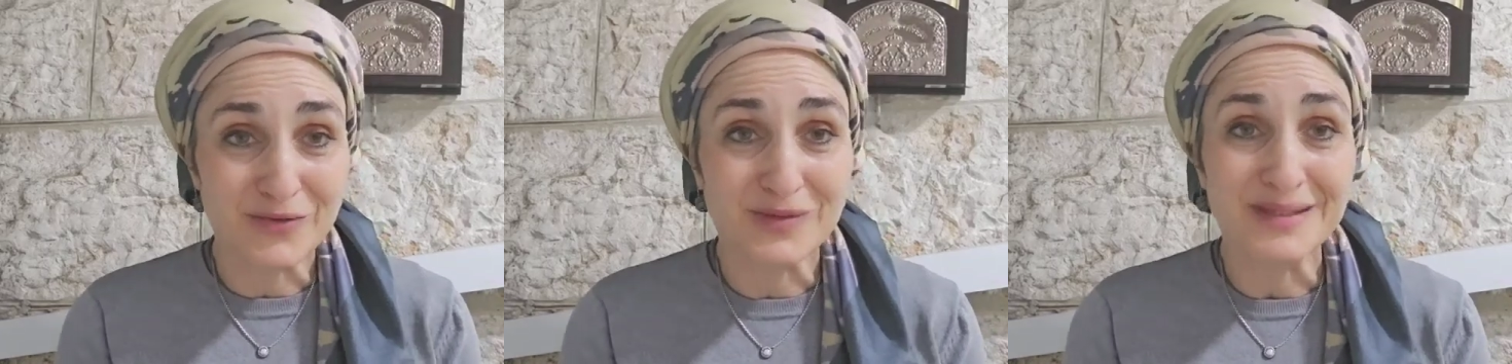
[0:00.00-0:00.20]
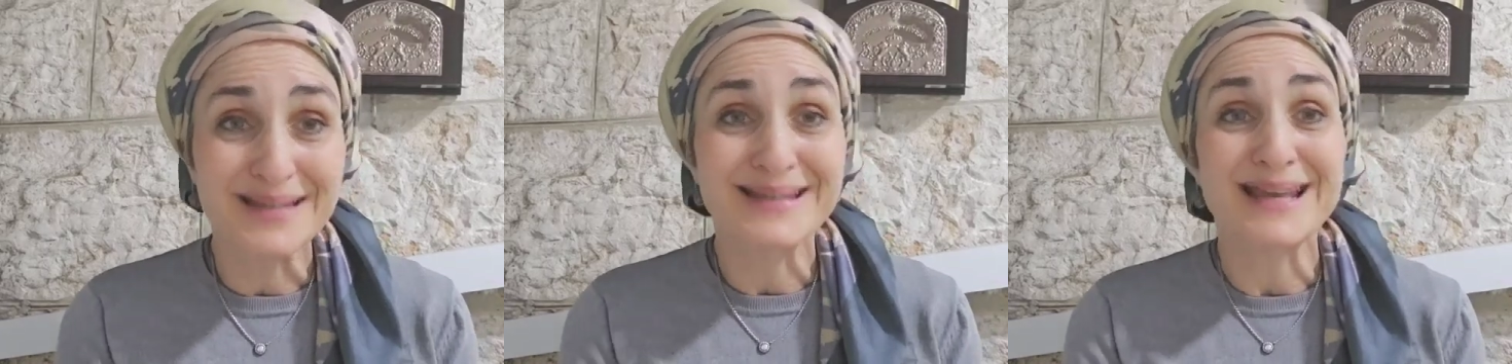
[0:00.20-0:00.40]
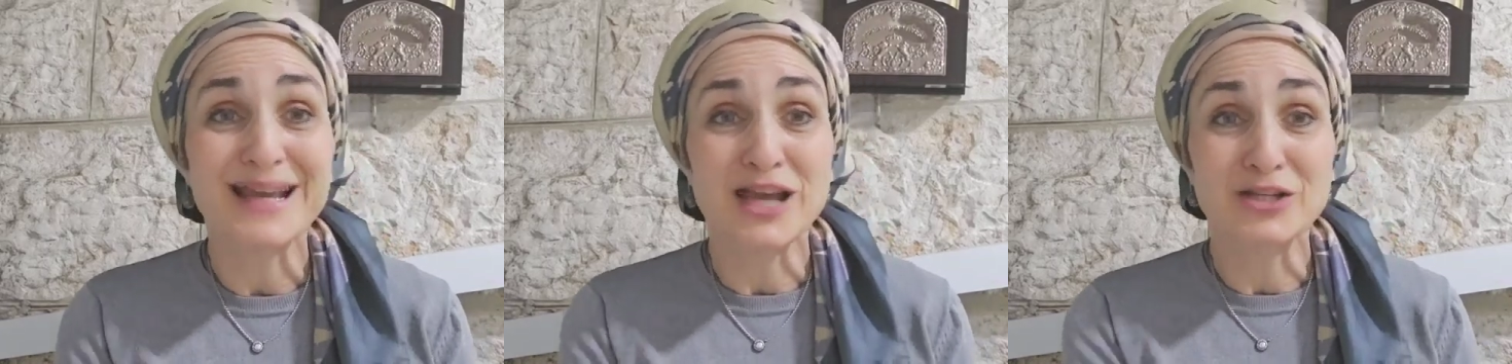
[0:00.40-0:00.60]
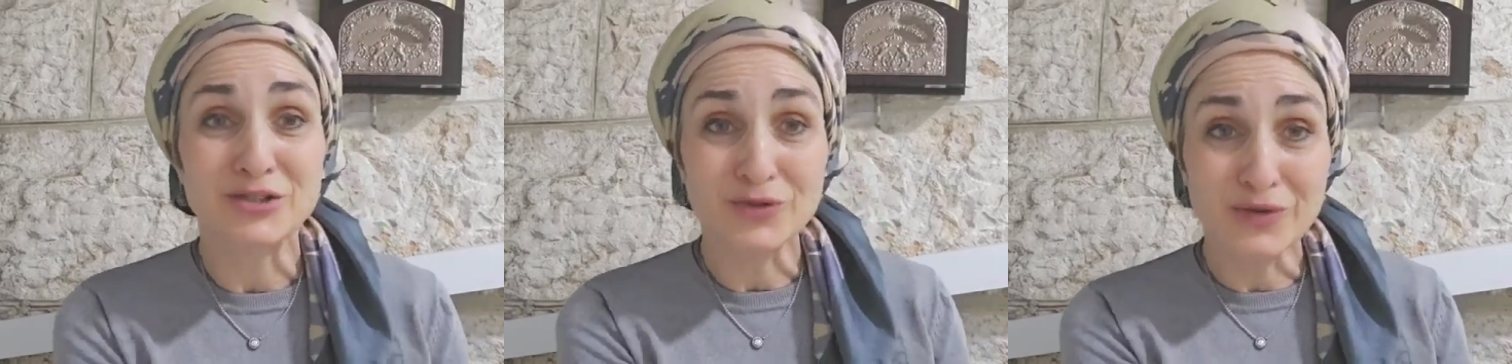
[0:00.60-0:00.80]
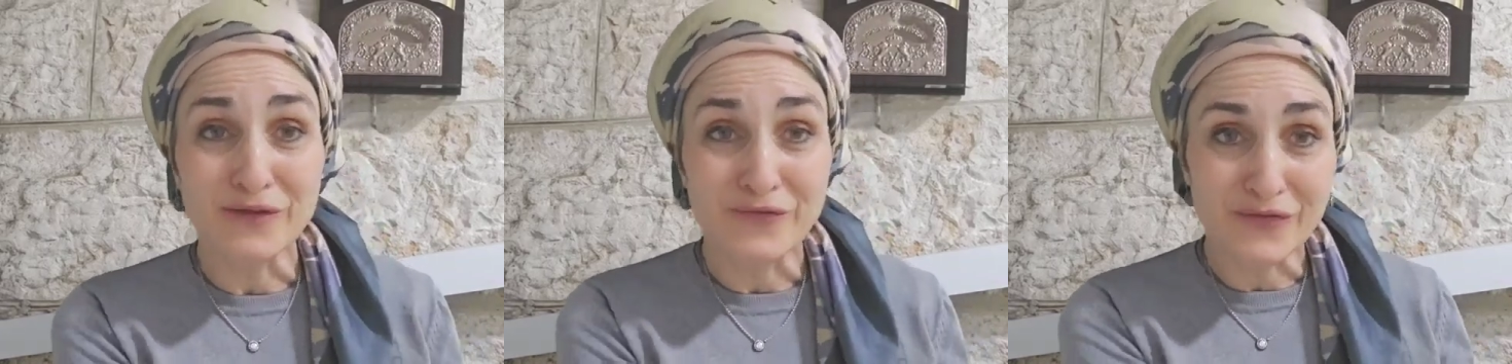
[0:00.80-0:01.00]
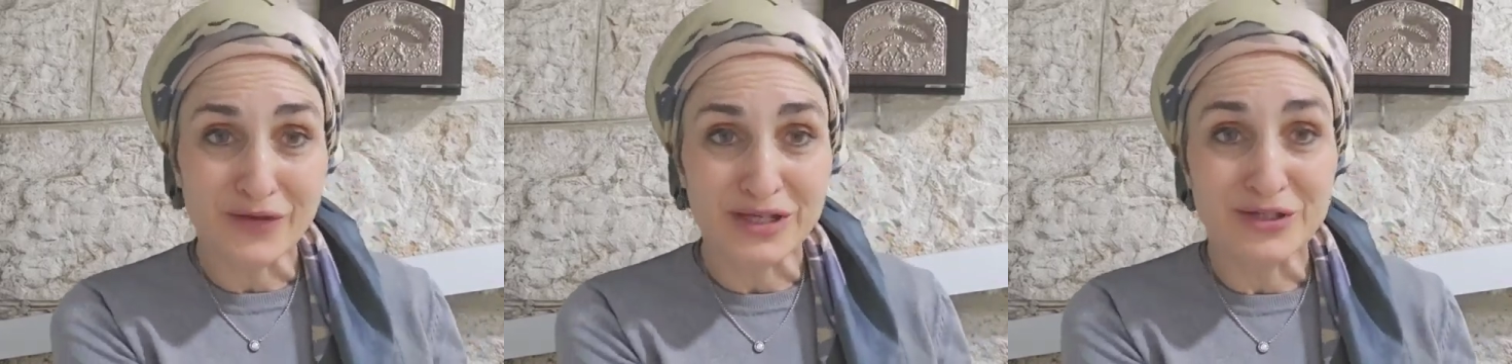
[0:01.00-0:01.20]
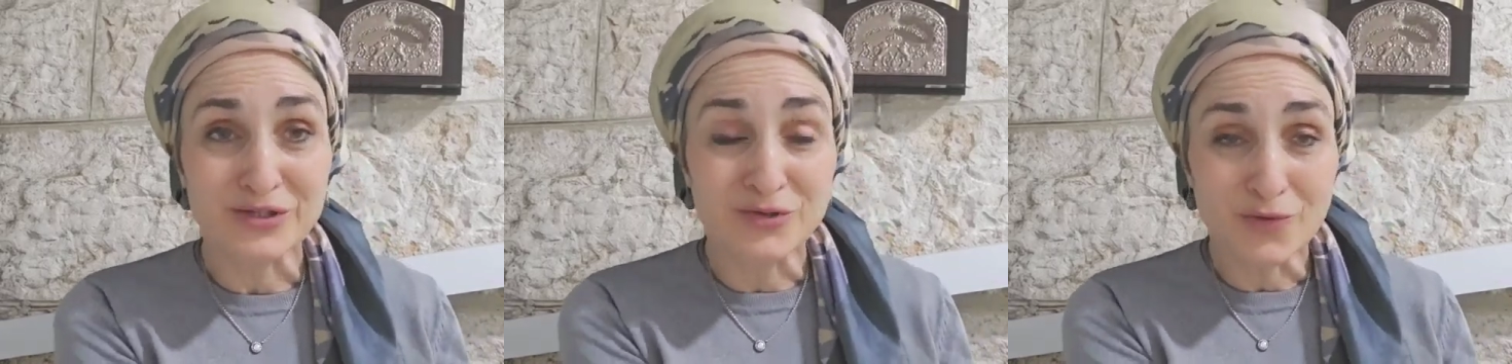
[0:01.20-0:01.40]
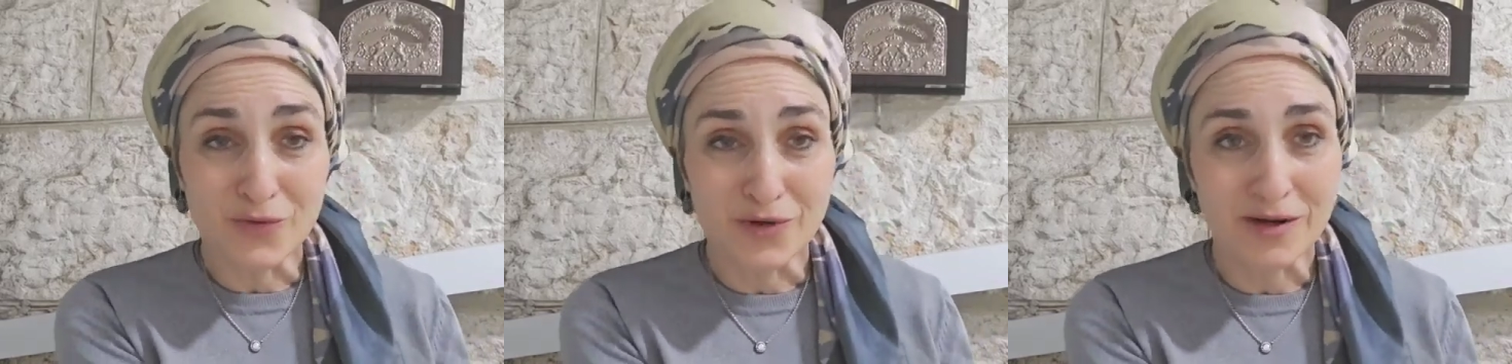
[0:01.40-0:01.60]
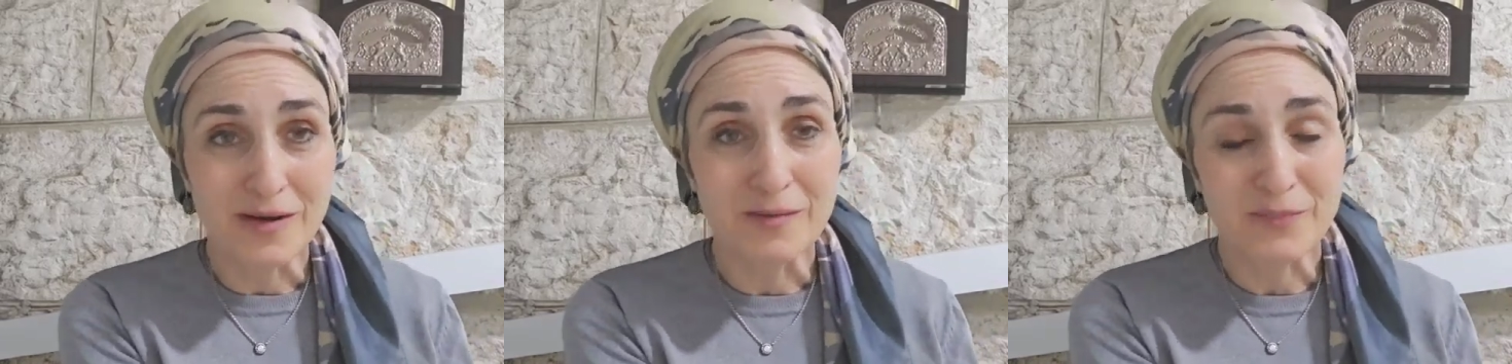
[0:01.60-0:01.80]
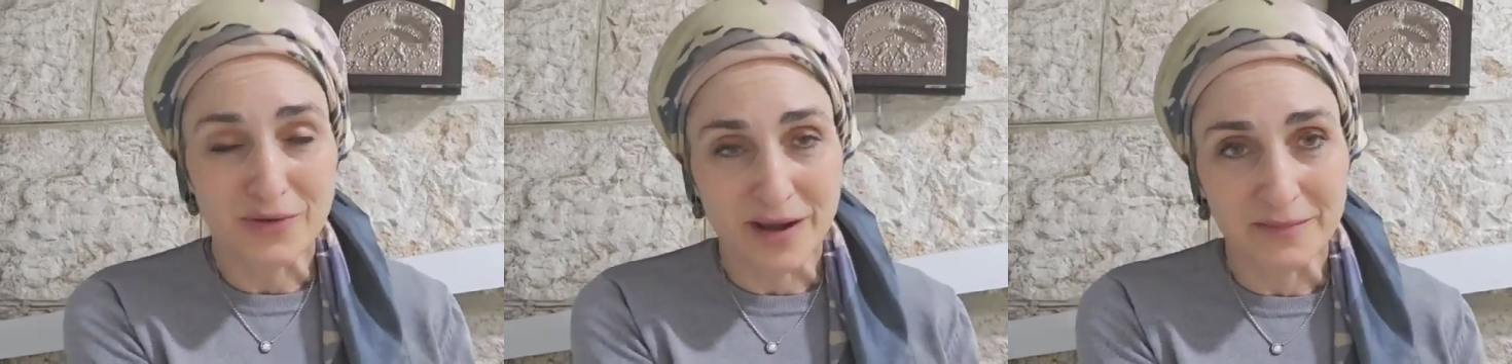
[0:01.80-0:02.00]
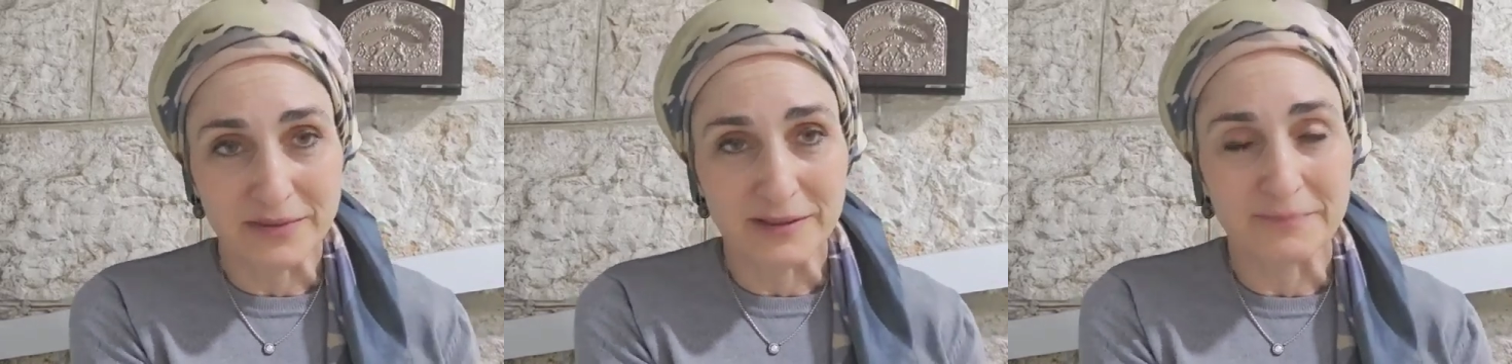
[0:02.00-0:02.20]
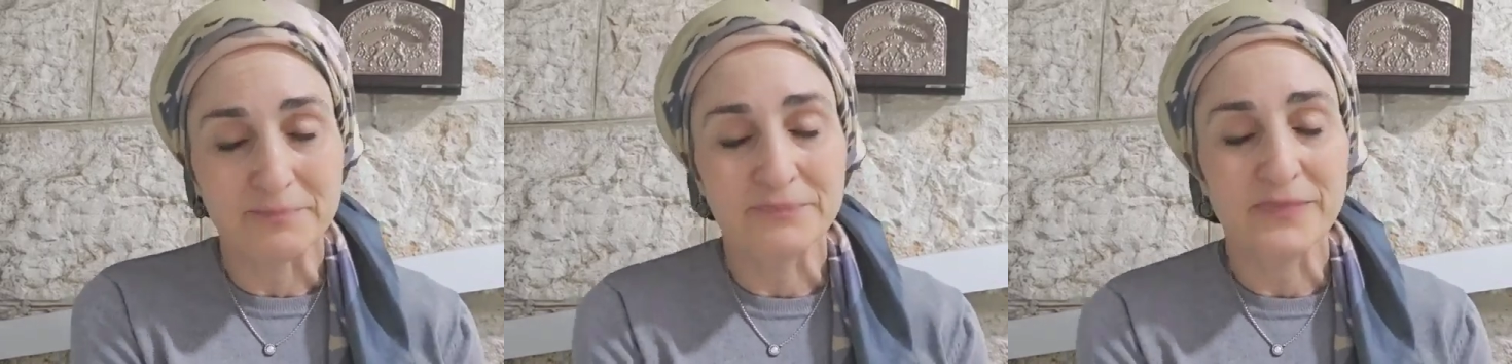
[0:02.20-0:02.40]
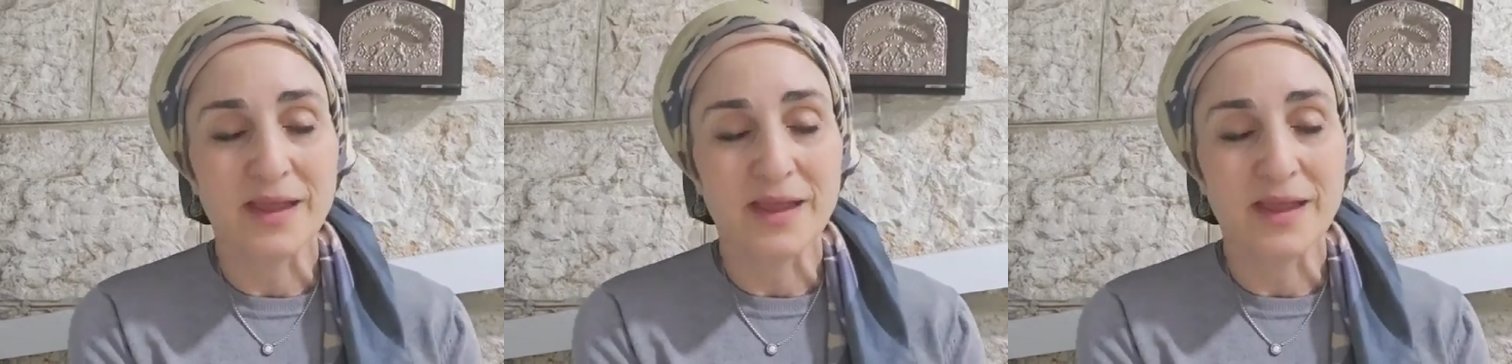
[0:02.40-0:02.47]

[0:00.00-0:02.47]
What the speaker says: This is like a duty-free store problem.